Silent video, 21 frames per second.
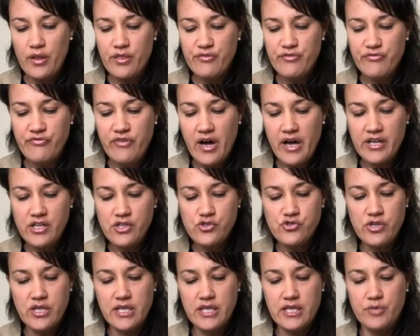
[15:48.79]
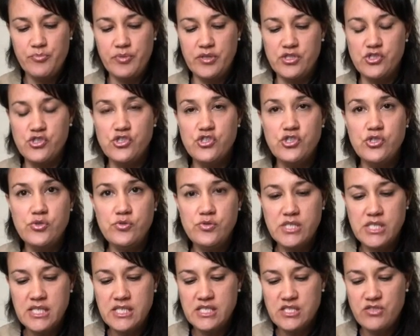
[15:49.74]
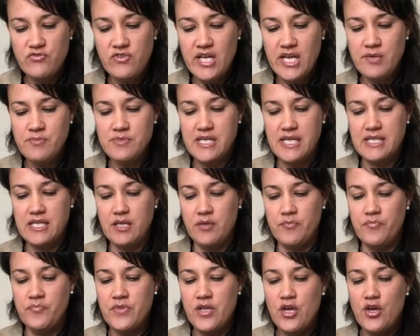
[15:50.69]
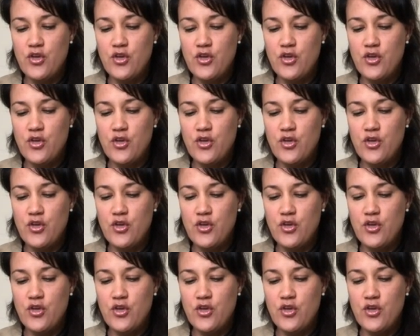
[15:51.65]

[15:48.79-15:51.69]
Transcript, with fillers: the fire drake had been shooting its flames at him,